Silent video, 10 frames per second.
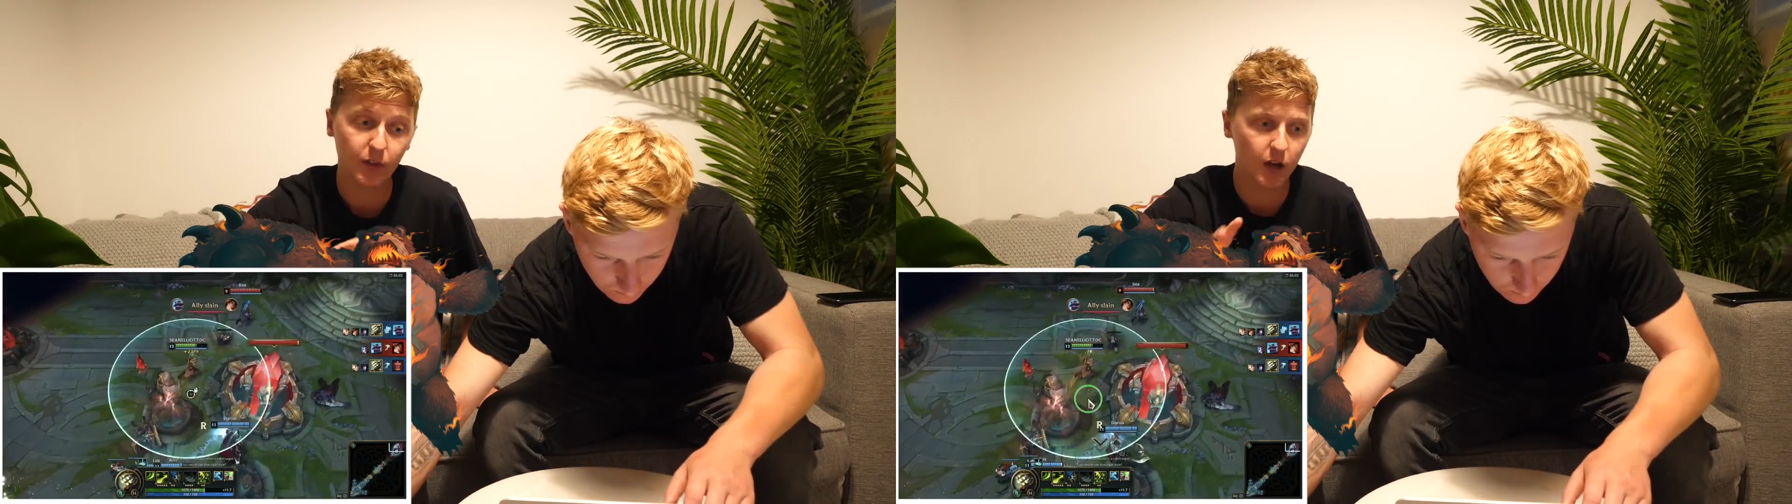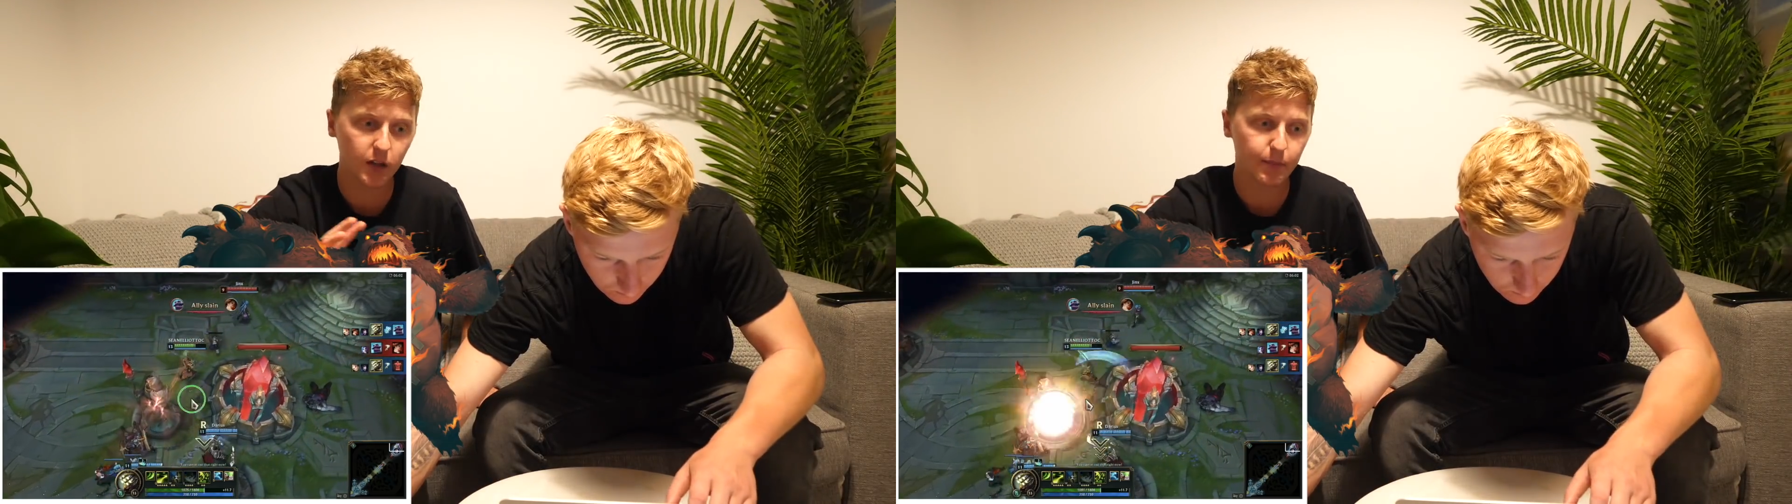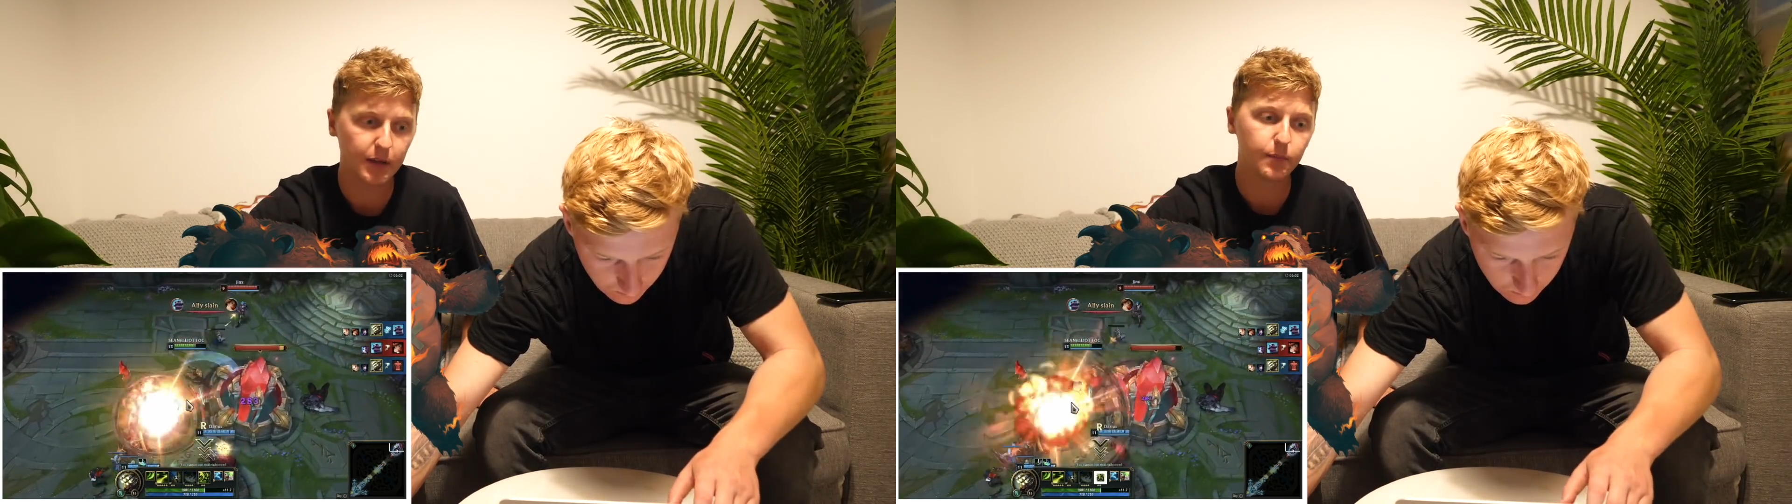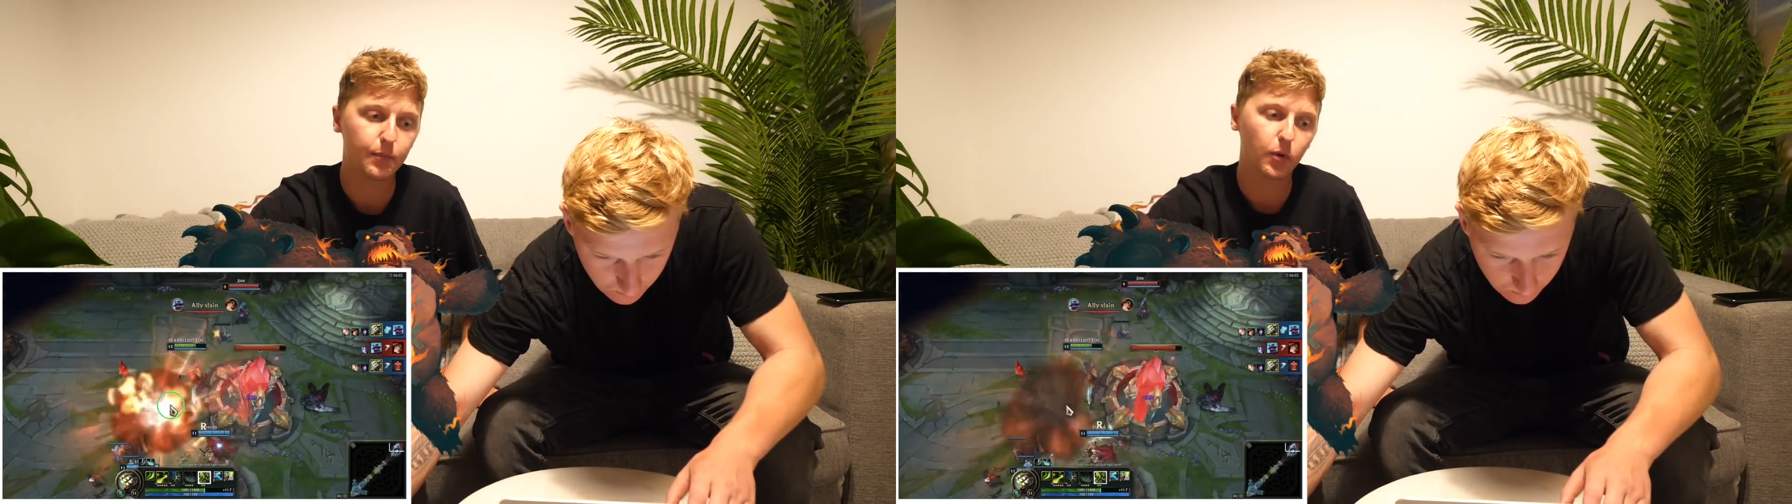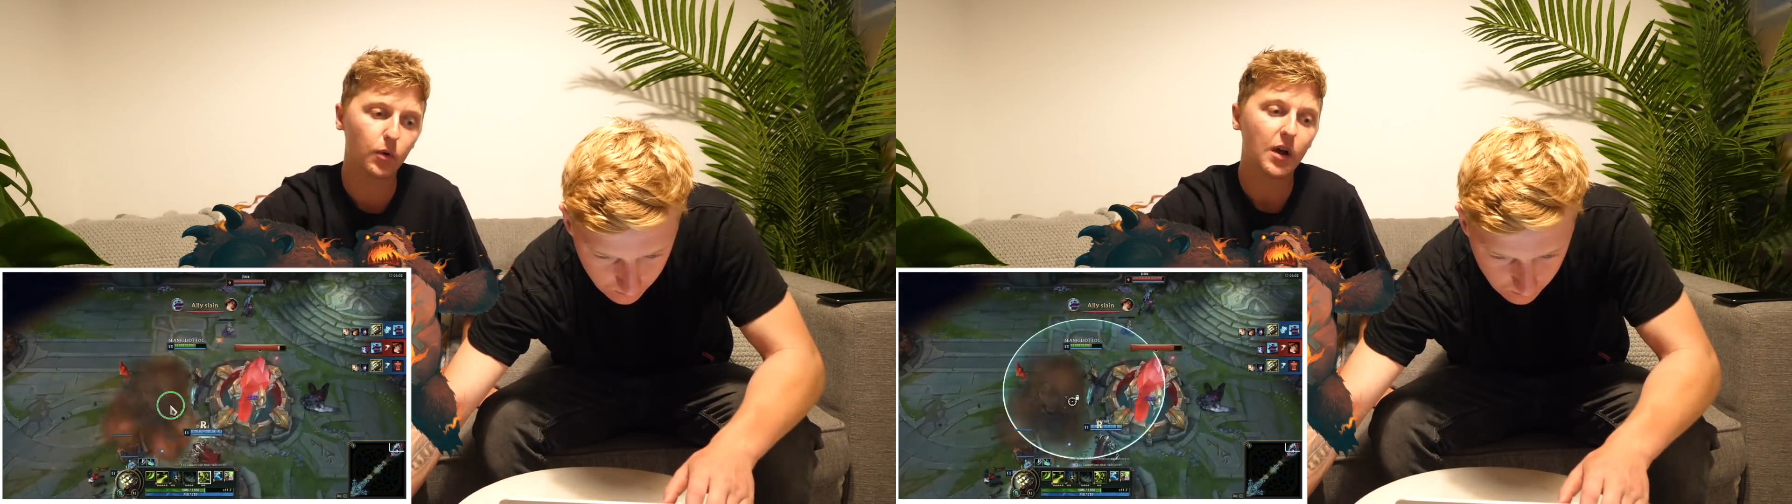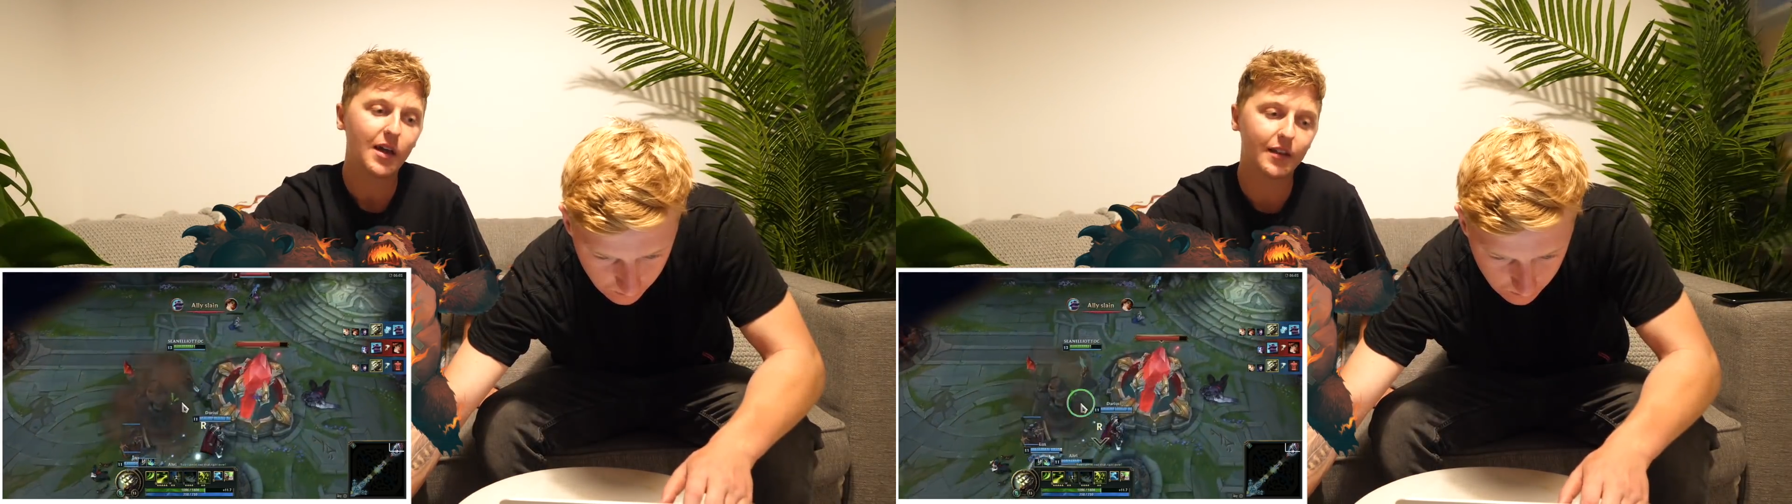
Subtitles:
with other people,